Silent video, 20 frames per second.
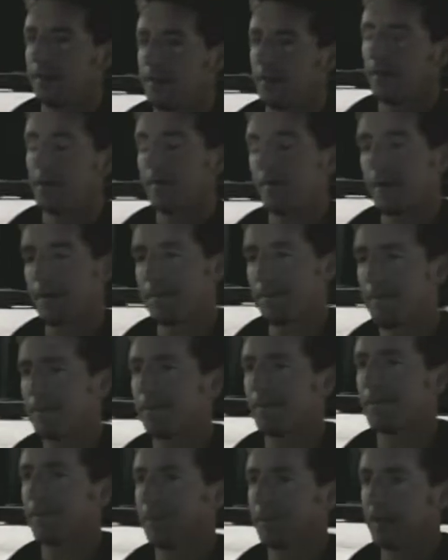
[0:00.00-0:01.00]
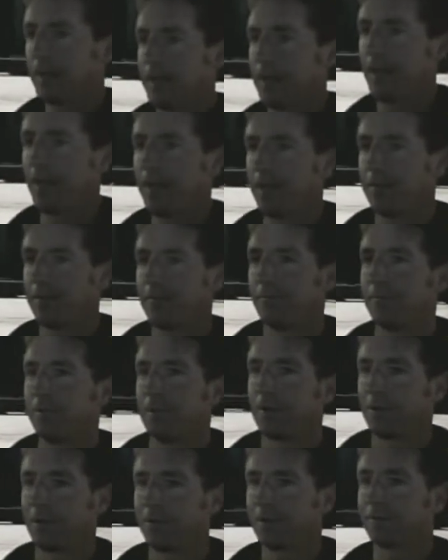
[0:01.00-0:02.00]
and we've had people that have
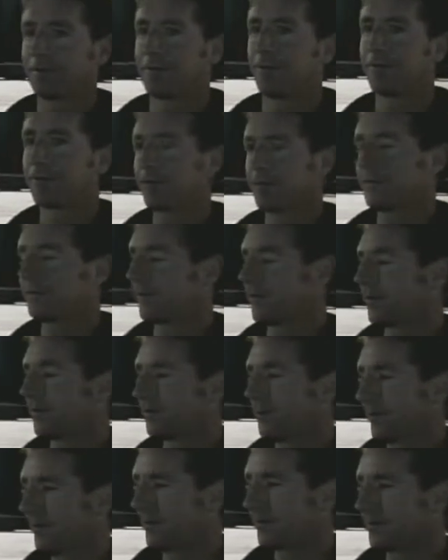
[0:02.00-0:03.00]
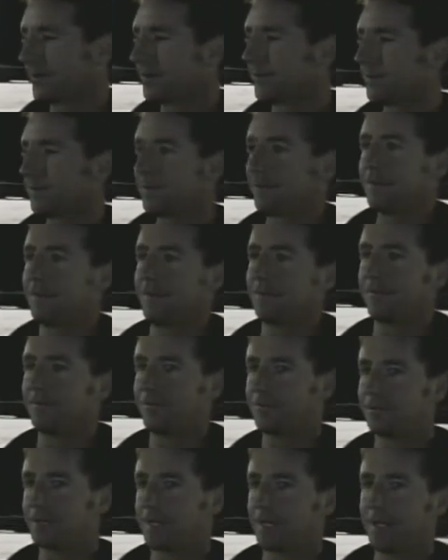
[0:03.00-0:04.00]
been on go-karts at other places,
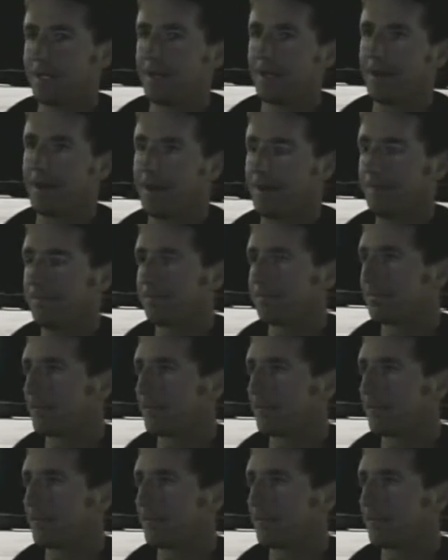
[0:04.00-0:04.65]
per se, um,